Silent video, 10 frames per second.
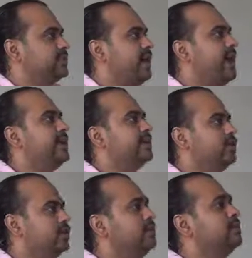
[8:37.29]

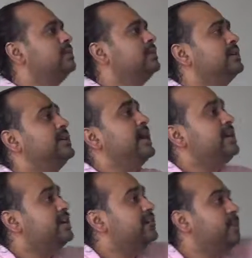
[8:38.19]
trying to
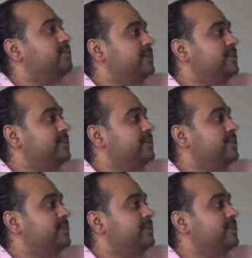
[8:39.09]
get it from